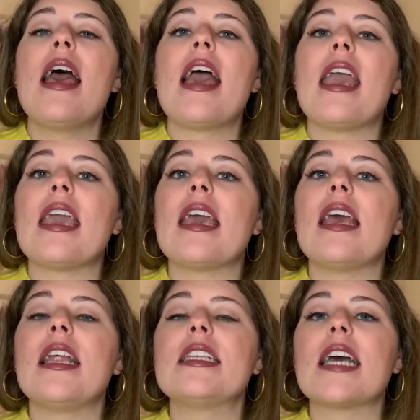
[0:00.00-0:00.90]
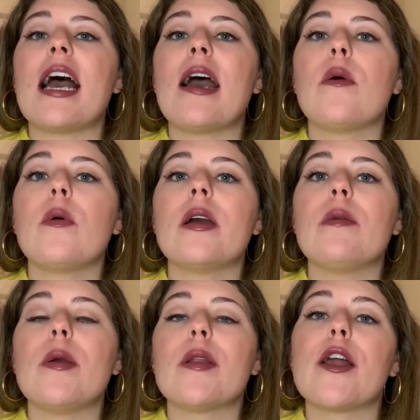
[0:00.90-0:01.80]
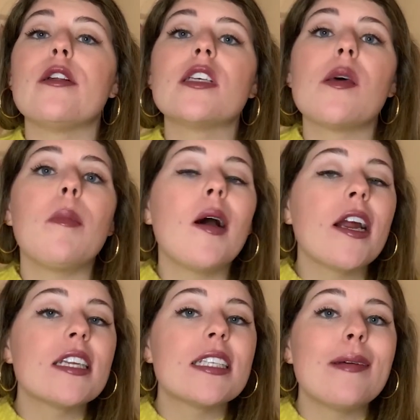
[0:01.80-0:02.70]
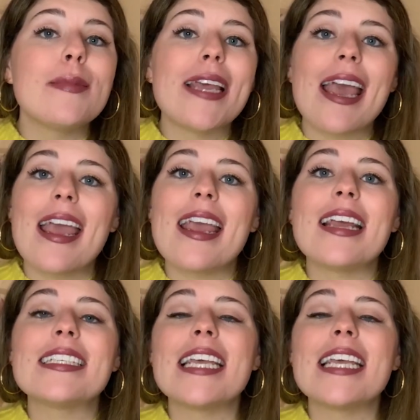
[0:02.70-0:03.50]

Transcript: and we would go to the park some days,